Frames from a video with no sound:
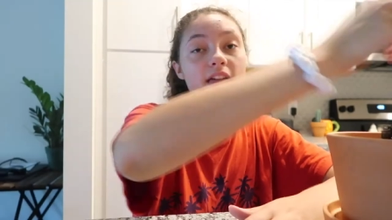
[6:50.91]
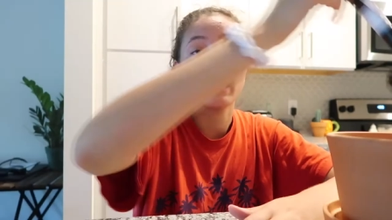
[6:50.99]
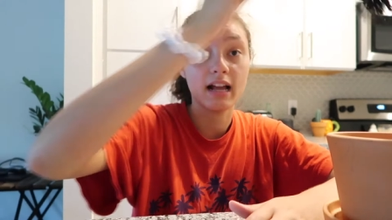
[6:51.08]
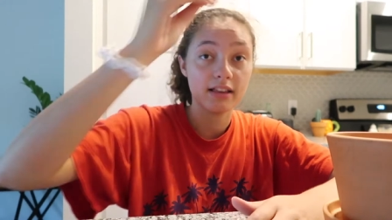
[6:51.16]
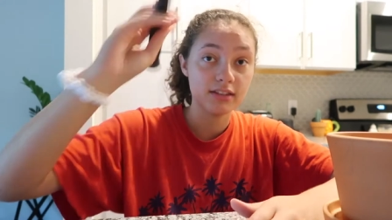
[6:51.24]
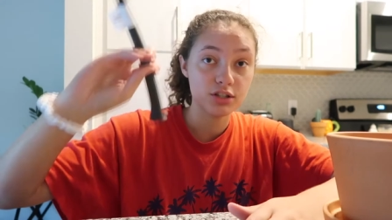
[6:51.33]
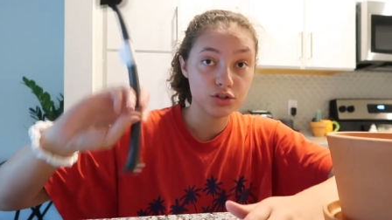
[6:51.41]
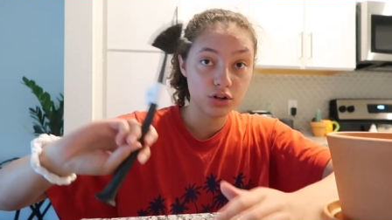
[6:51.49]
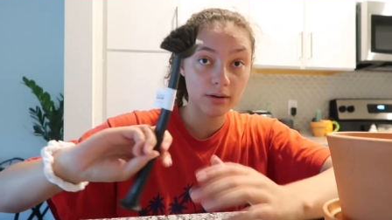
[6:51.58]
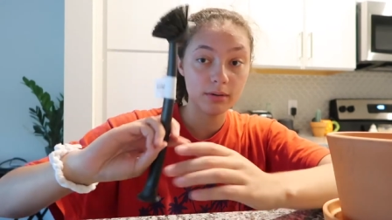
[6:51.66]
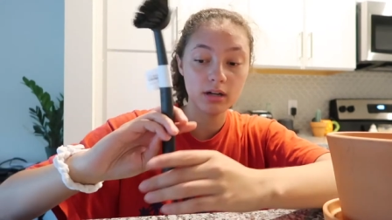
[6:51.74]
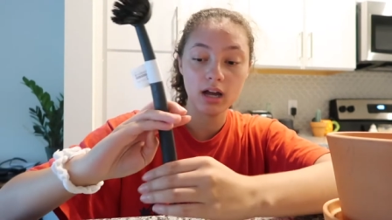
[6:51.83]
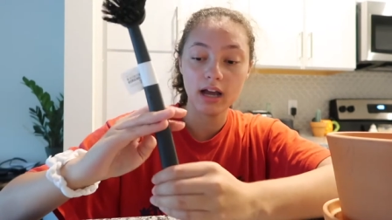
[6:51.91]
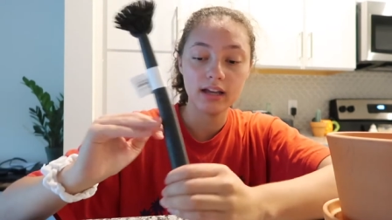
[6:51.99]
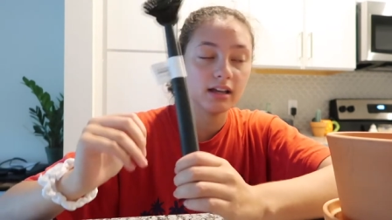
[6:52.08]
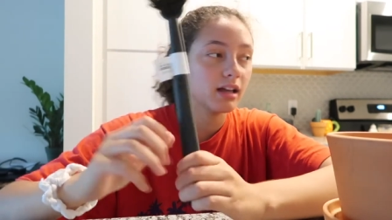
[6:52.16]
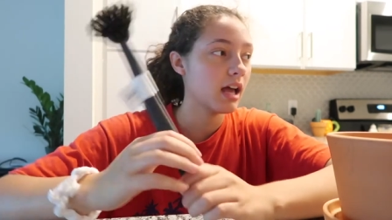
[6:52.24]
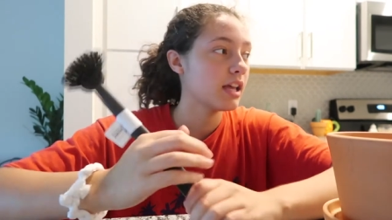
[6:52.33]
then I got the scrubber.
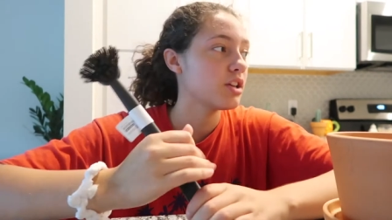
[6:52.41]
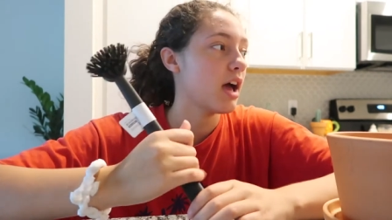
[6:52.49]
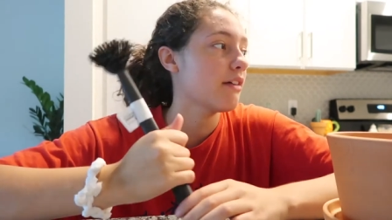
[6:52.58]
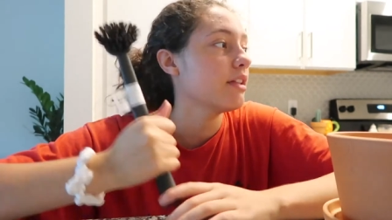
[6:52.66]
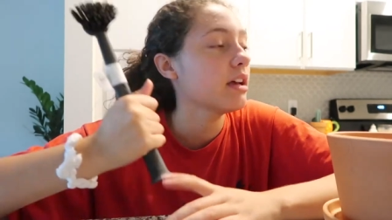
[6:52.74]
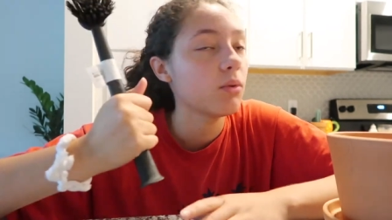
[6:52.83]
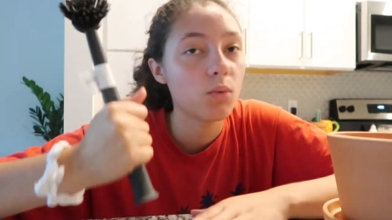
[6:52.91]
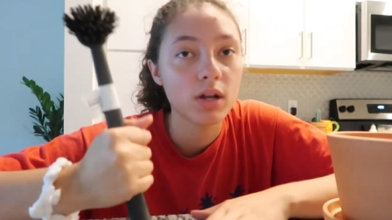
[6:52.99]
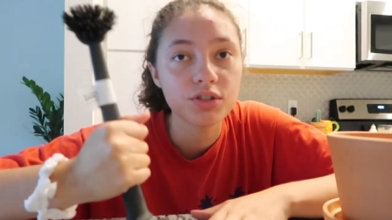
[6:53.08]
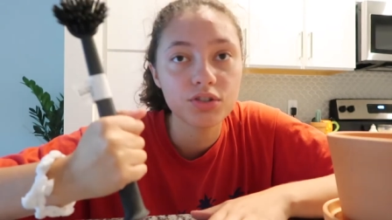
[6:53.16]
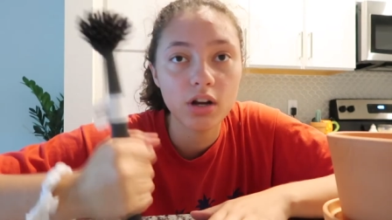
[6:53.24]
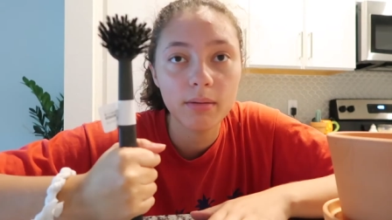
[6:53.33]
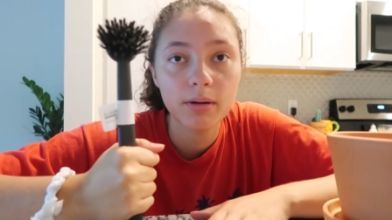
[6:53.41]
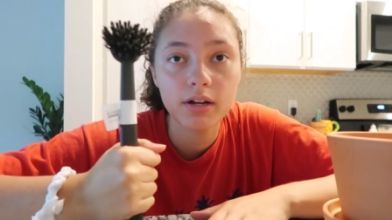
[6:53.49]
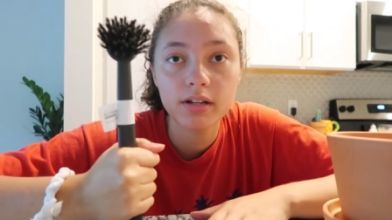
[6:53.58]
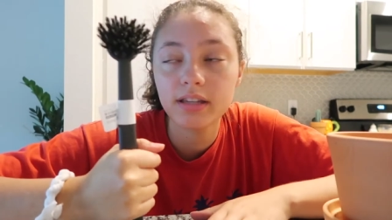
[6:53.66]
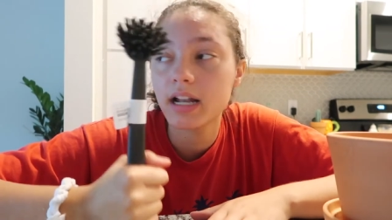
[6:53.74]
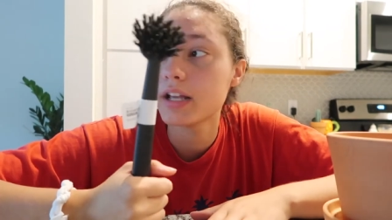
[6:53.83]
I, I have like one
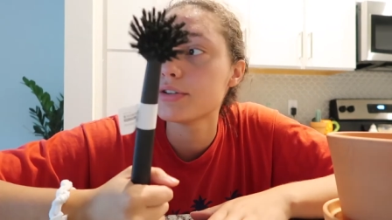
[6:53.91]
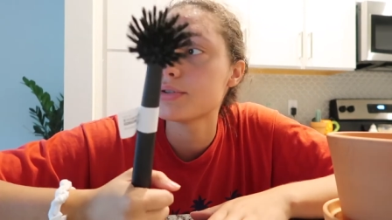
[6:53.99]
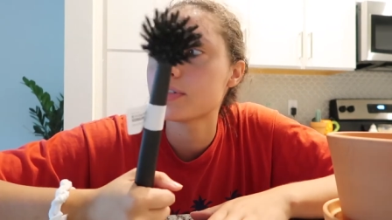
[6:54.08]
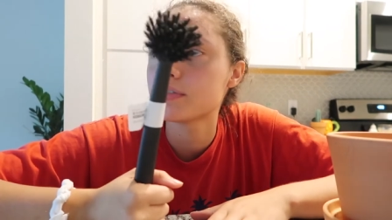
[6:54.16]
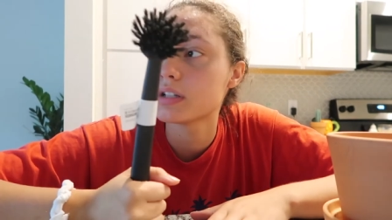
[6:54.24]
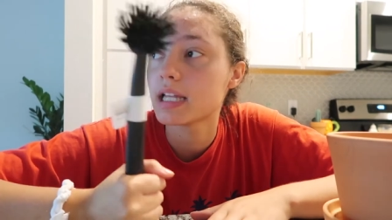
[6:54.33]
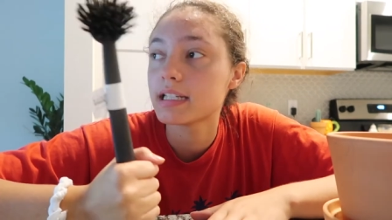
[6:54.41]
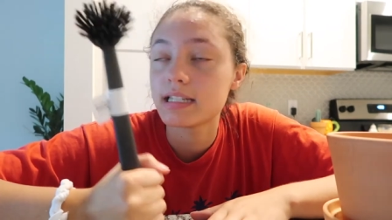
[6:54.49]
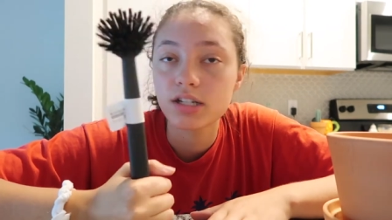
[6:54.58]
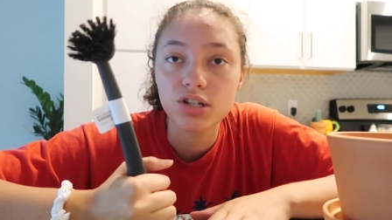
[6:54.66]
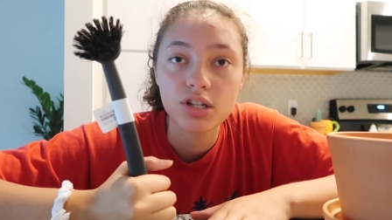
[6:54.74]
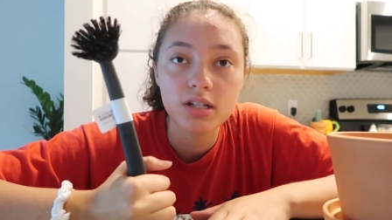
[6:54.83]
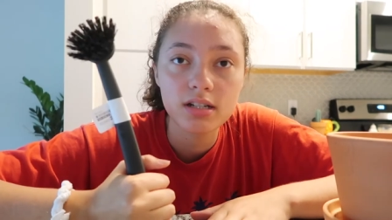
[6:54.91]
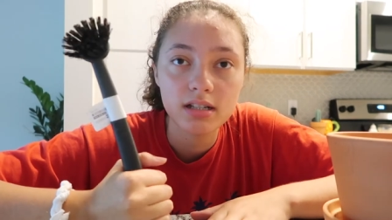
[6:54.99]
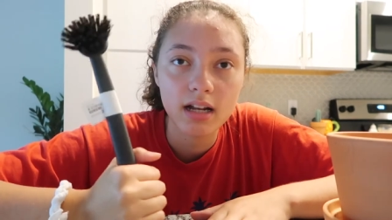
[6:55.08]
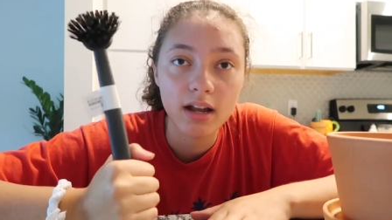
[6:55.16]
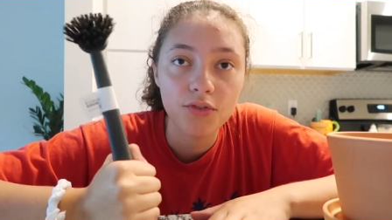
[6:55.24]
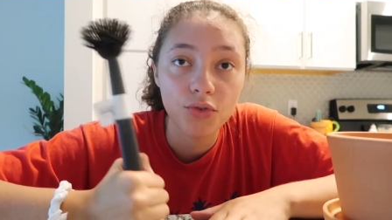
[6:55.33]
scrubber that I use for like dishes
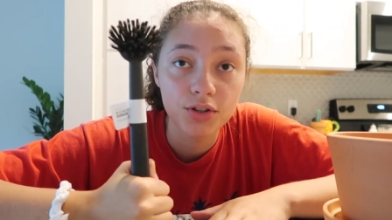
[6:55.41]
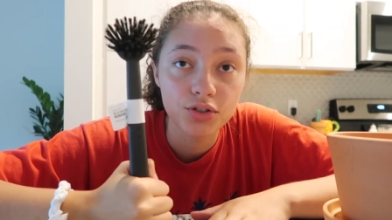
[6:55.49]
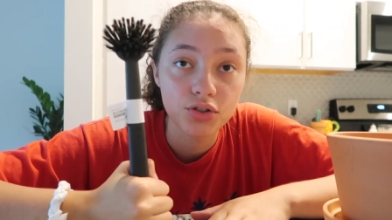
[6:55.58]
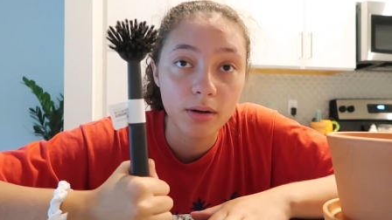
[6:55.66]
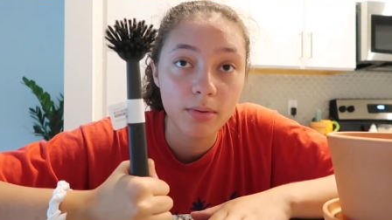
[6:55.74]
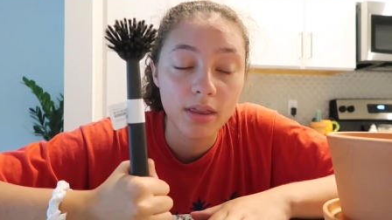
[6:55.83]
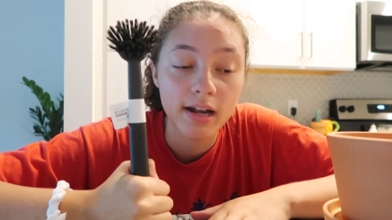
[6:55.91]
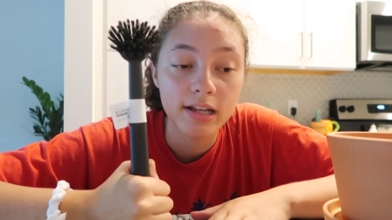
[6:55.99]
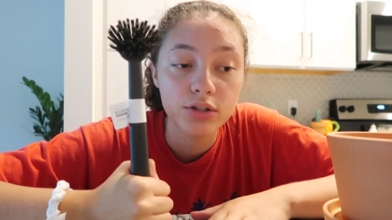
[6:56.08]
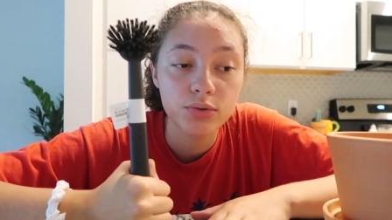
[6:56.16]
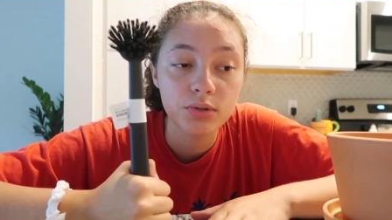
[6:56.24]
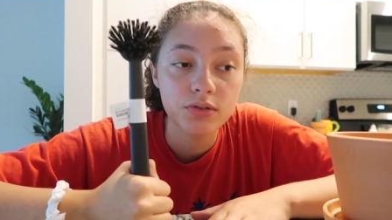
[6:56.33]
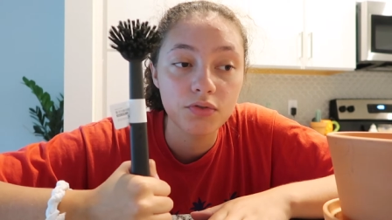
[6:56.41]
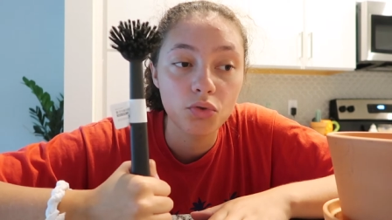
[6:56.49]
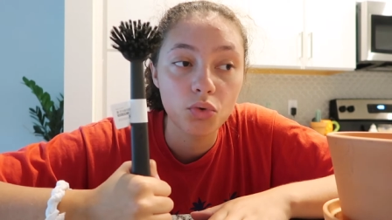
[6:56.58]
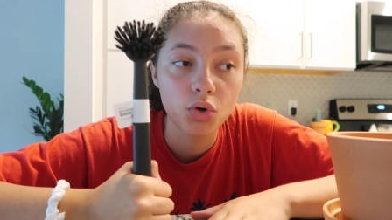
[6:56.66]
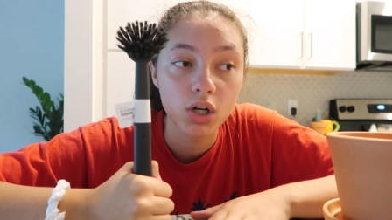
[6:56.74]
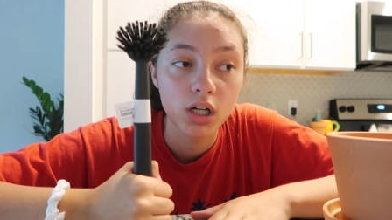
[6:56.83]
and then I have one scrubber that I use
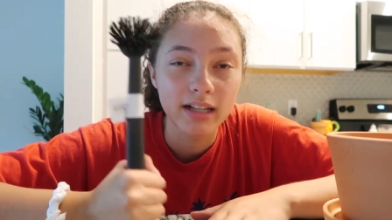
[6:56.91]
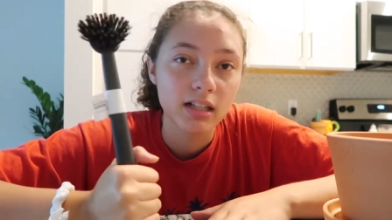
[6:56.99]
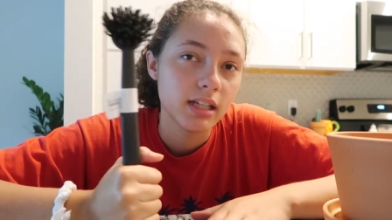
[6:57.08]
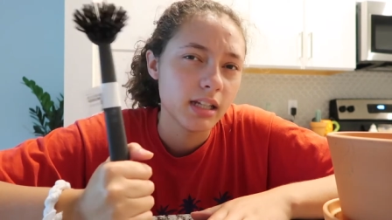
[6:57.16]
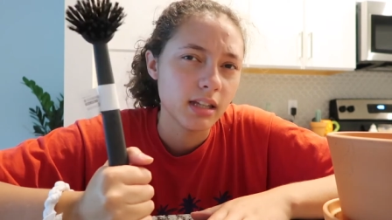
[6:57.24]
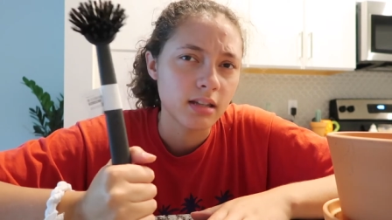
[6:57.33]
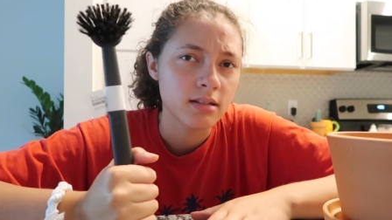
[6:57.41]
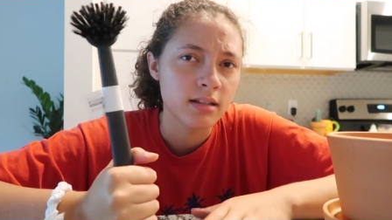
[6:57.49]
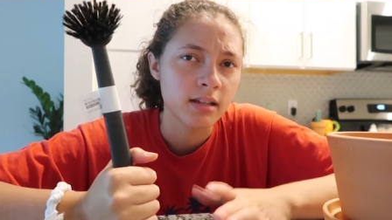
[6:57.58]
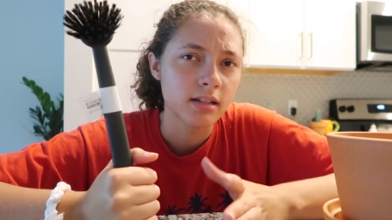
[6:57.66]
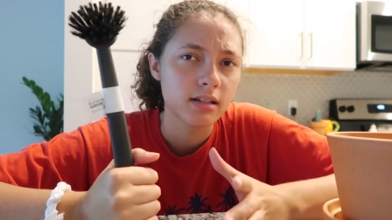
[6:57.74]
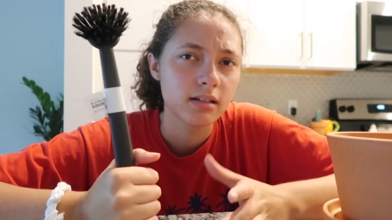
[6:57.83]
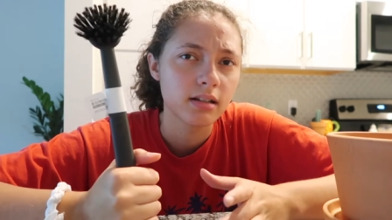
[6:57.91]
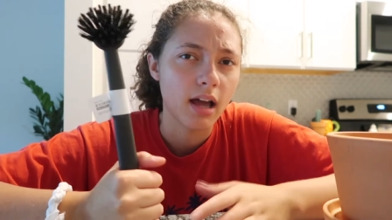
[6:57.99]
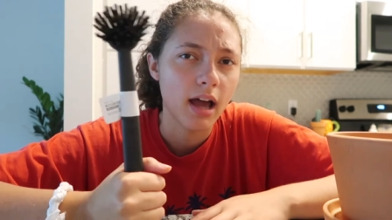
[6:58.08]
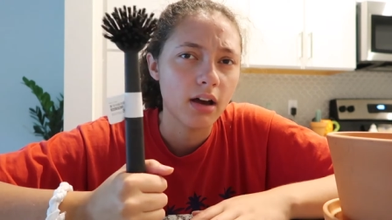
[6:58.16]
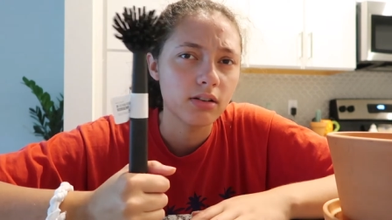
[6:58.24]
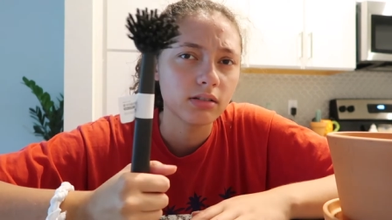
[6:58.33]
for cleaning the sink
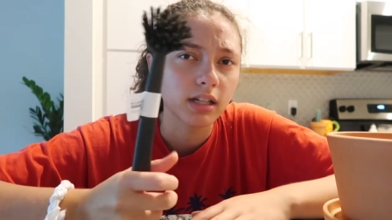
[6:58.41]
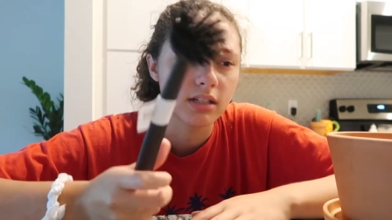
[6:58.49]
out,